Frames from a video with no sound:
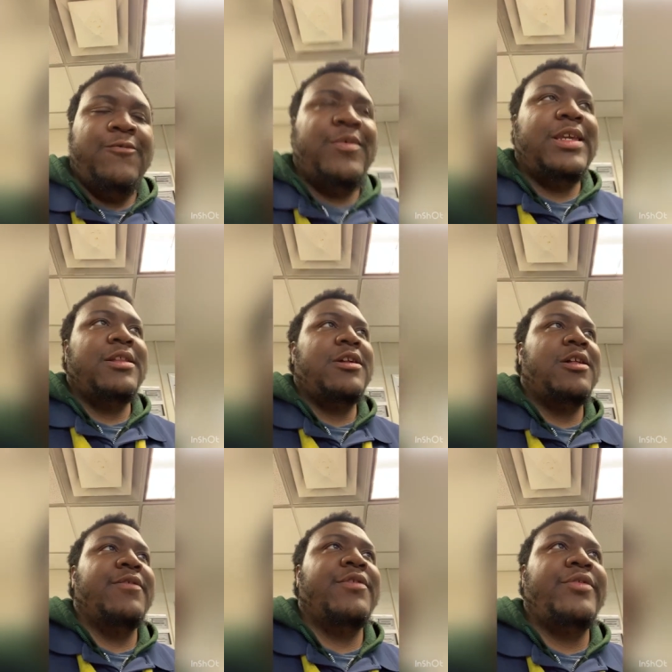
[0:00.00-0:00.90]
We get the
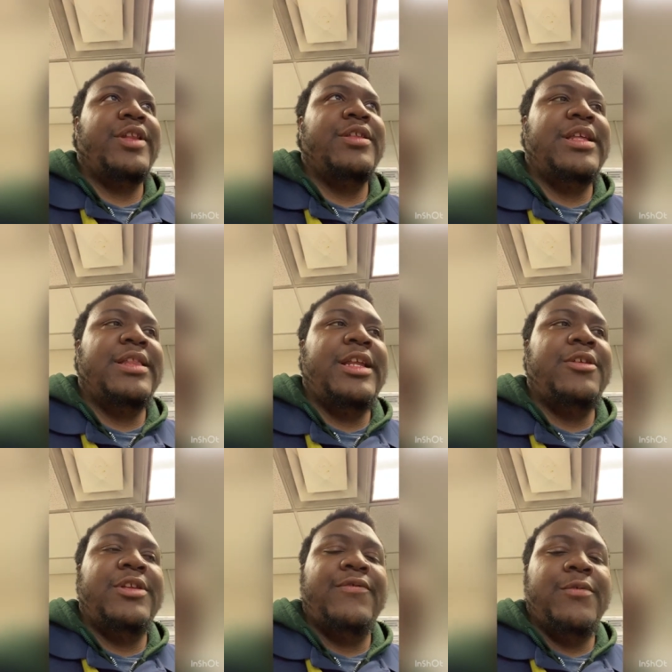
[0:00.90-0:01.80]
call over the radio that they
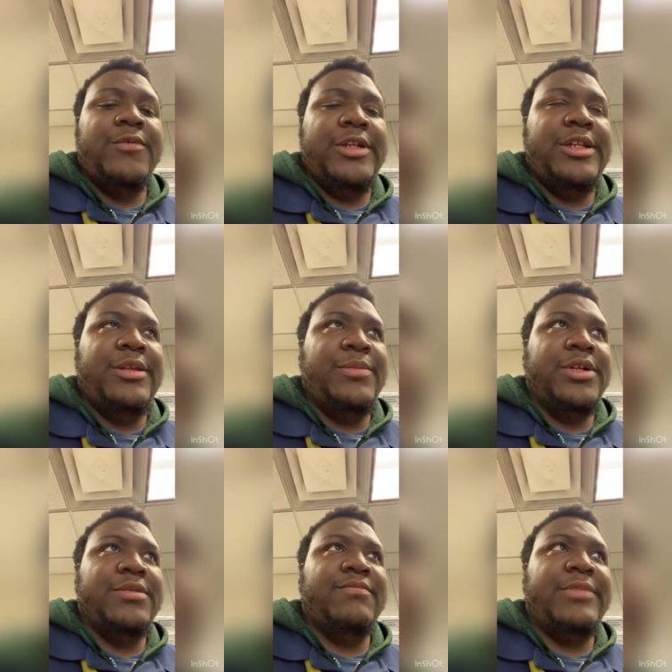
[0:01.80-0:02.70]
don't even want it
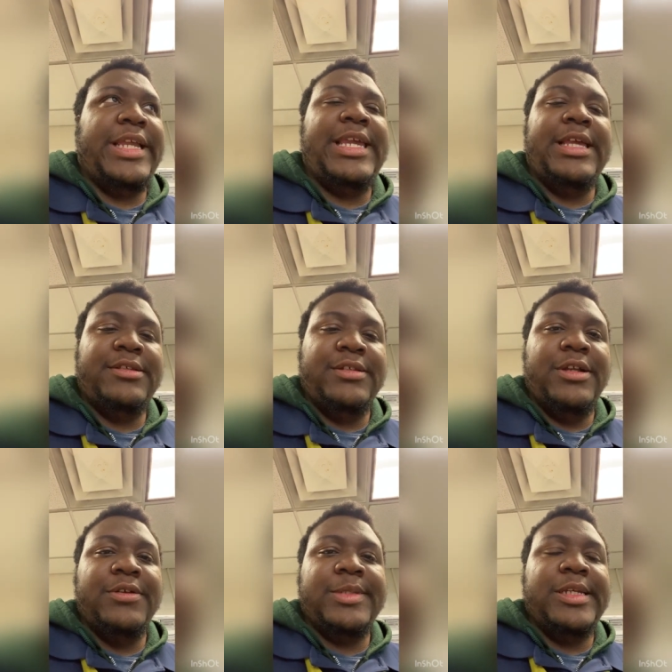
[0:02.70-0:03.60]
anymore. They canceled the
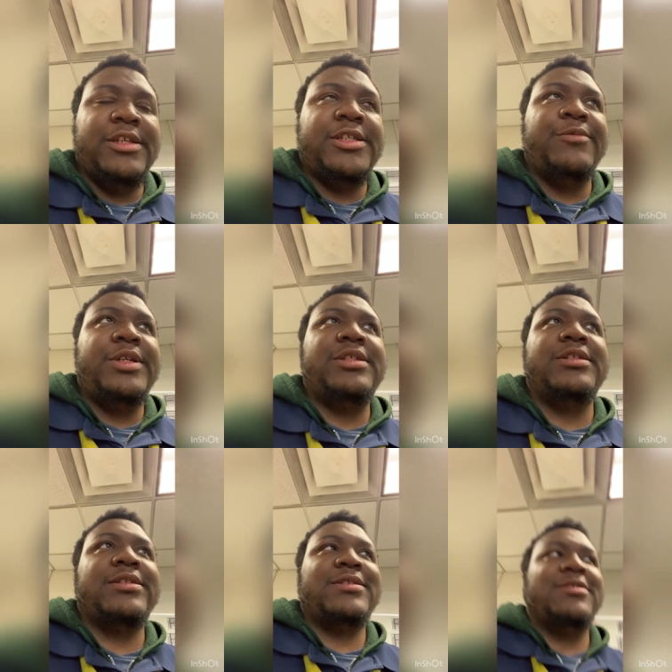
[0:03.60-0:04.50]
whole sale. So we
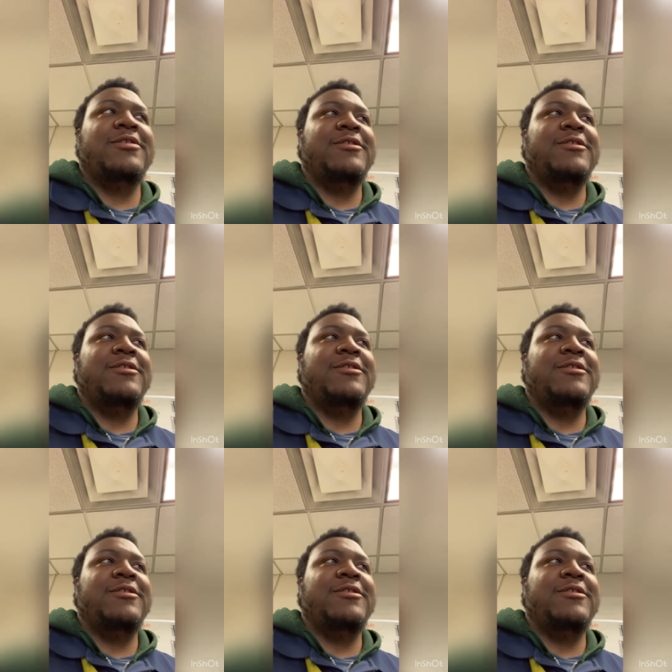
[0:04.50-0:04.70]
just,